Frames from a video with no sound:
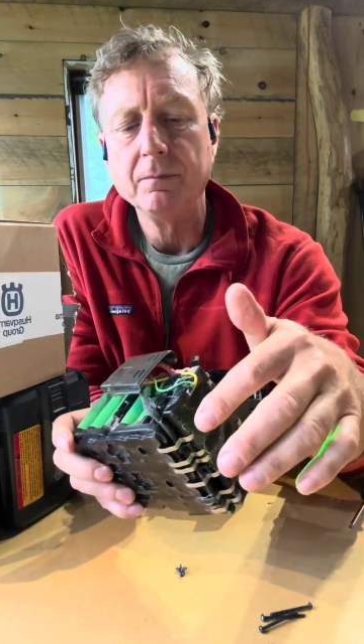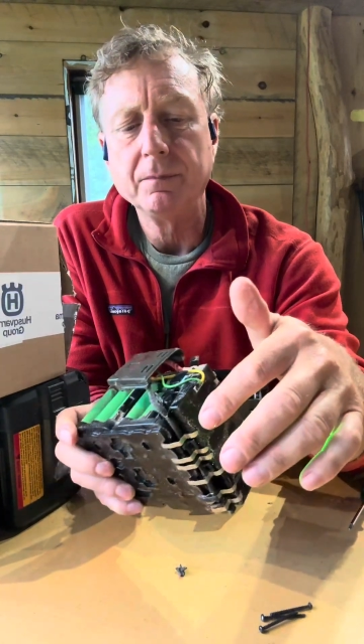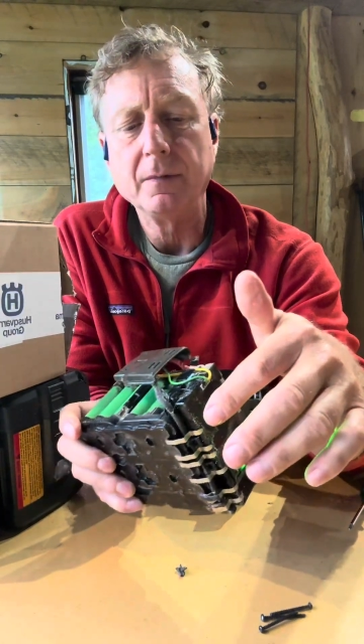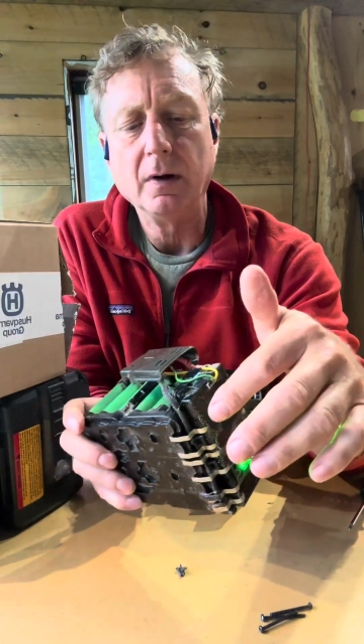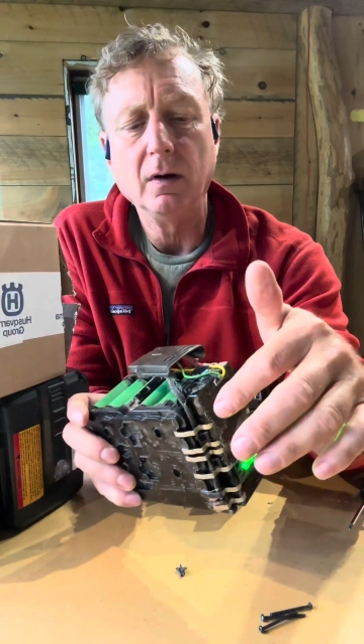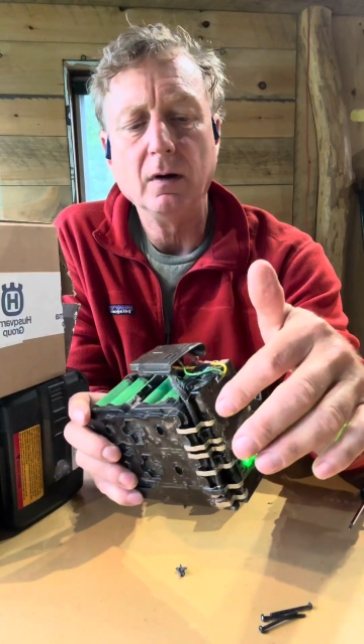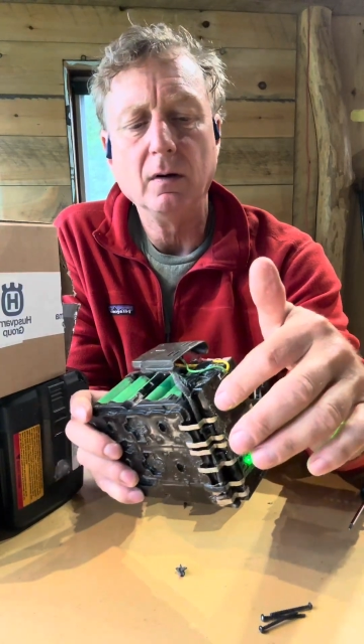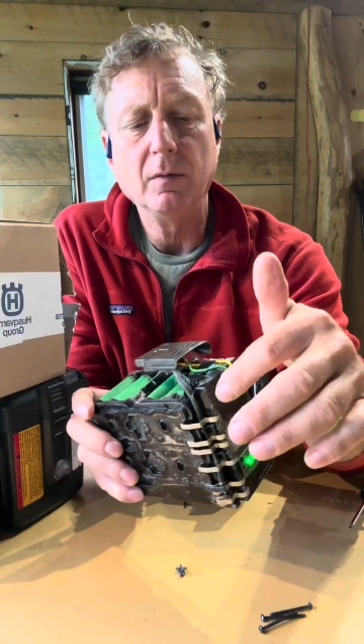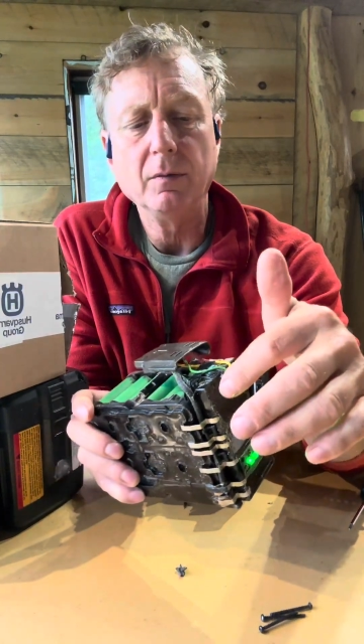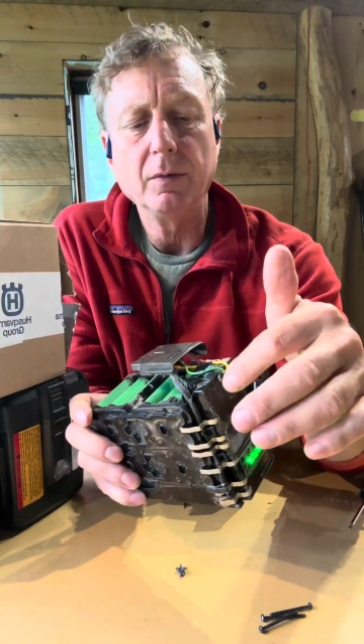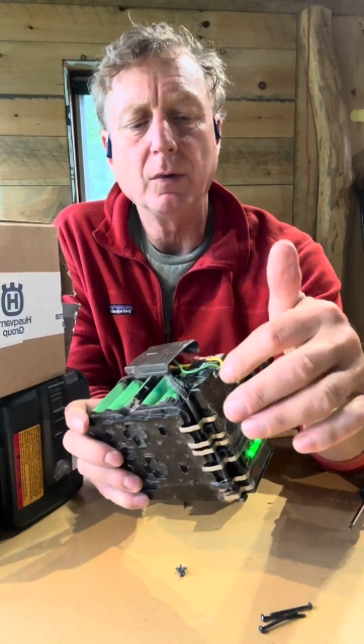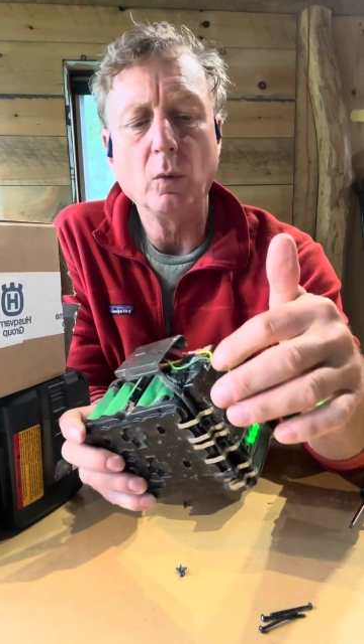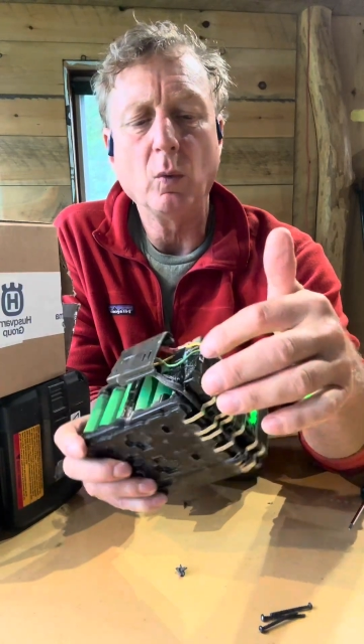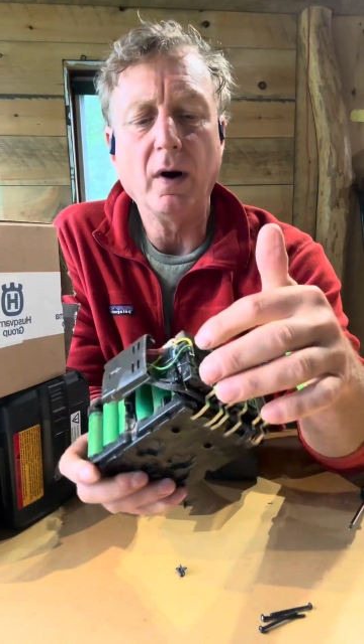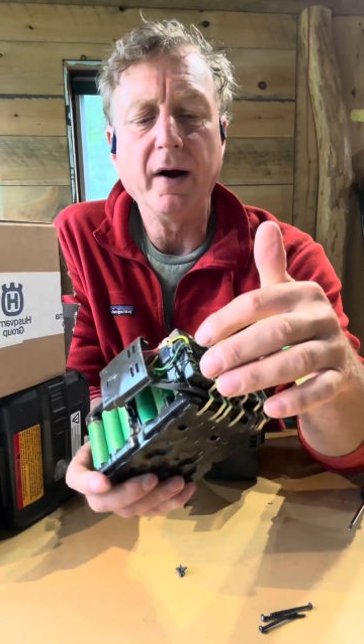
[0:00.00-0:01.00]

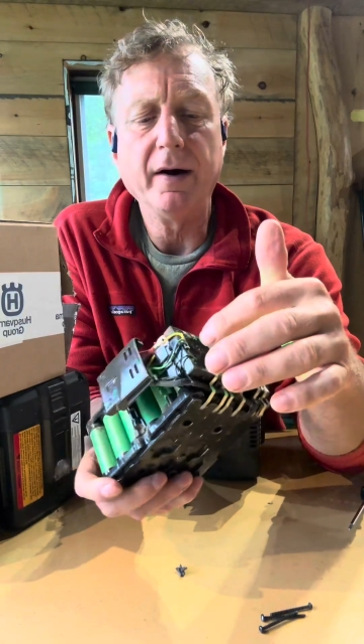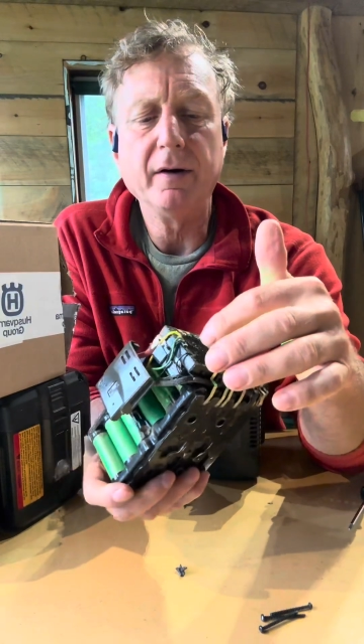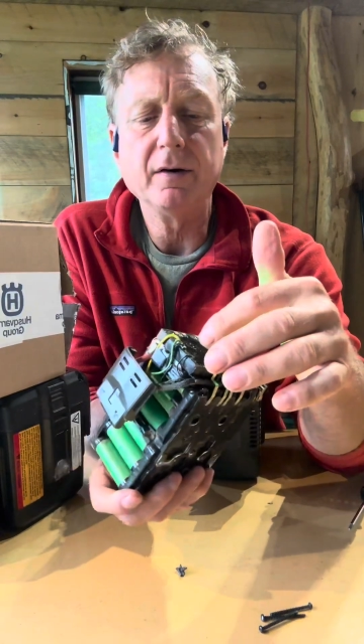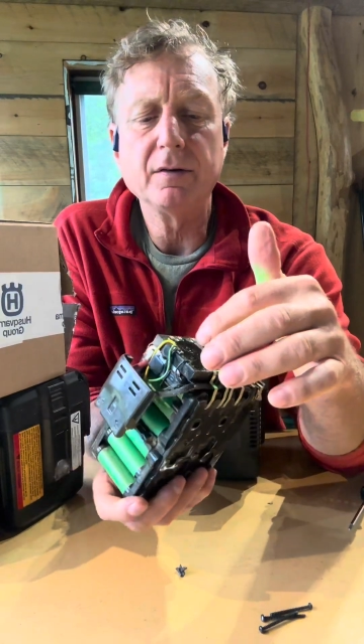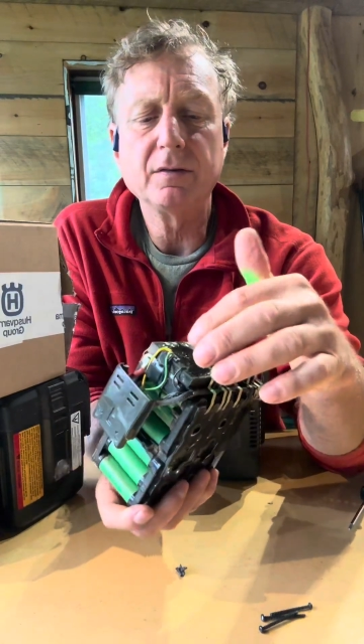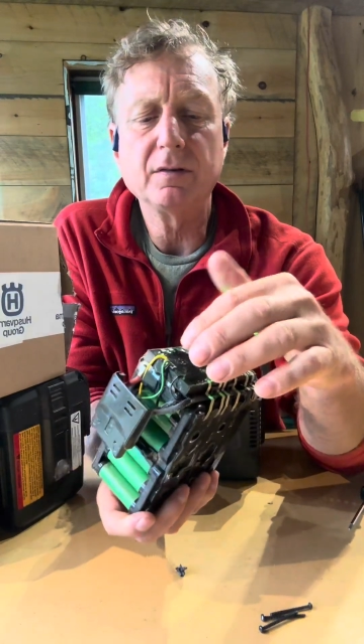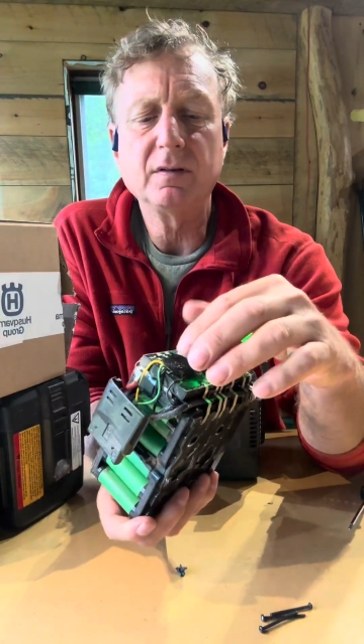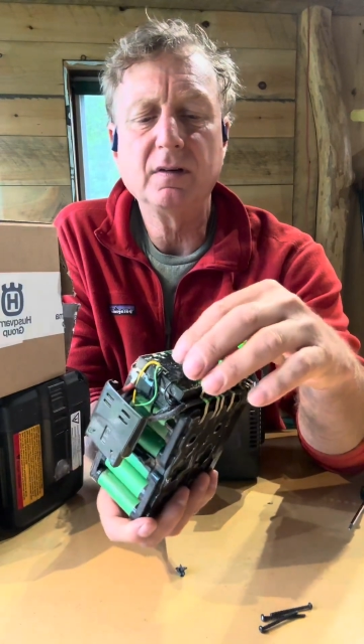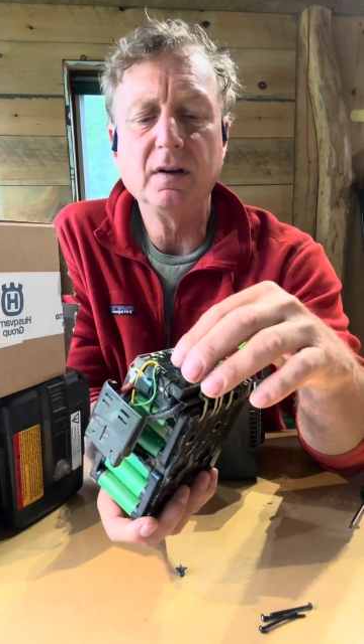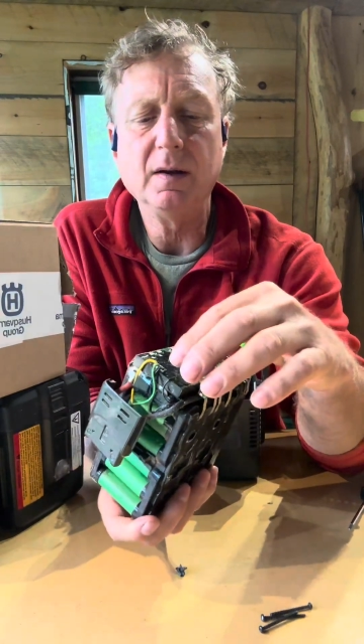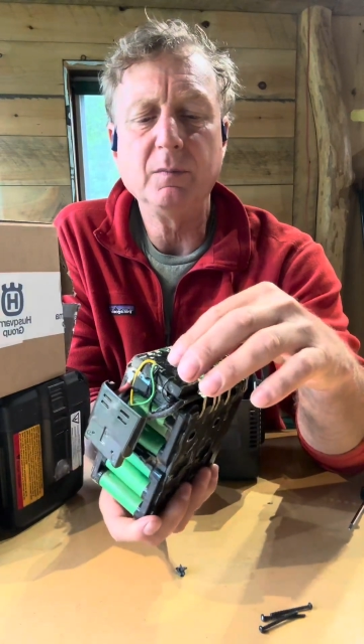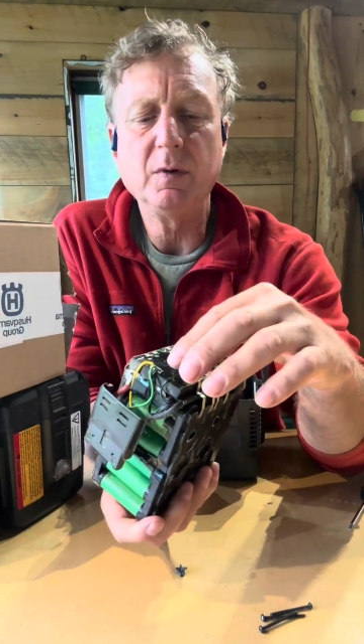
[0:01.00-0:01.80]
The wires seem